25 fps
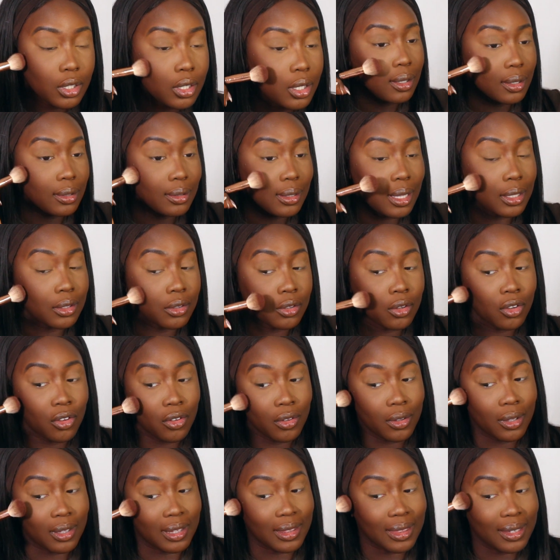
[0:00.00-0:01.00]
because I
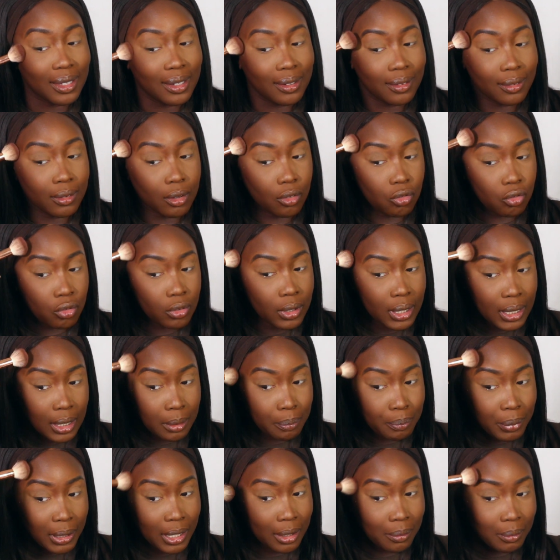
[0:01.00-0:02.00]
know these are
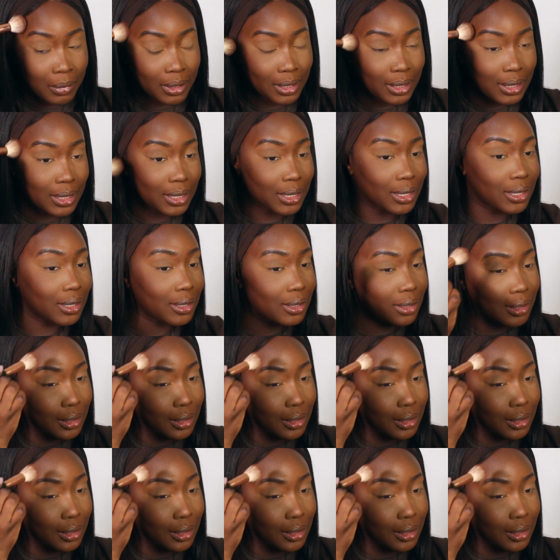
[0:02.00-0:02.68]
really pigmented.